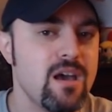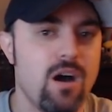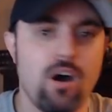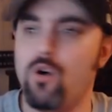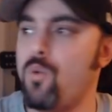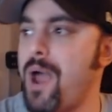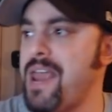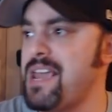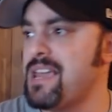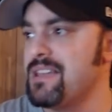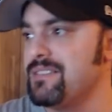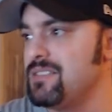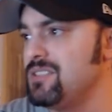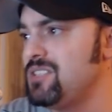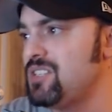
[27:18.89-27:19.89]

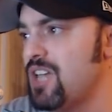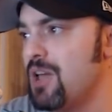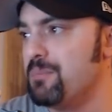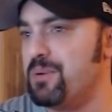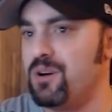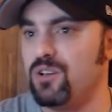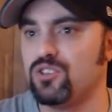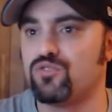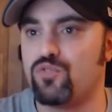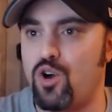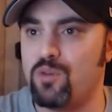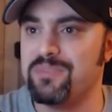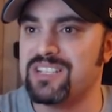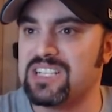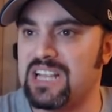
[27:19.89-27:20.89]
awakens and pulls
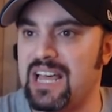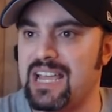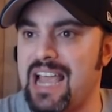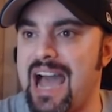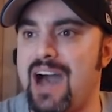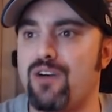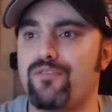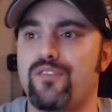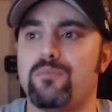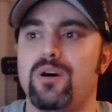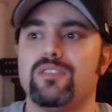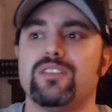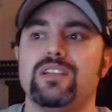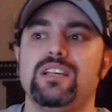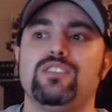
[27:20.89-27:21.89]
Roman's leg out from
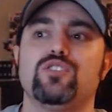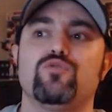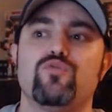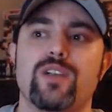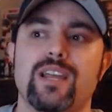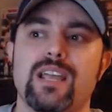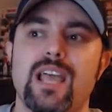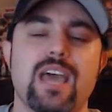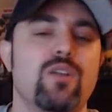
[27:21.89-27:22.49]
underneath the ring,